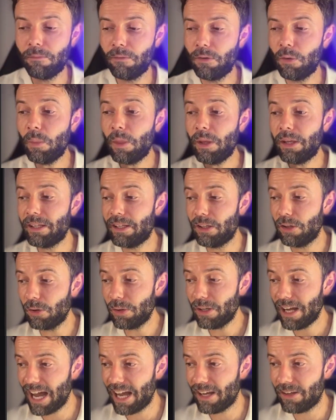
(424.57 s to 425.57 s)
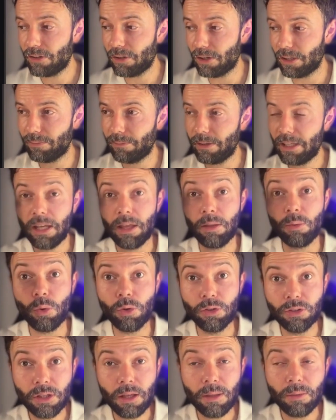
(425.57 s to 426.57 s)
The one that could actually become
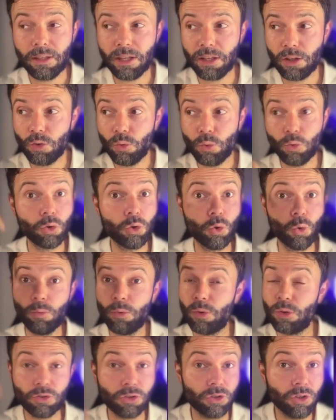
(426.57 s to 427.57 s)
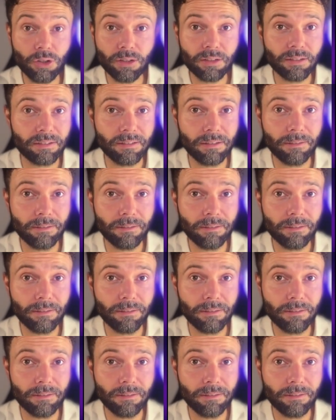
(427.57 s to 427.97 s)
your thumbnail or your poster.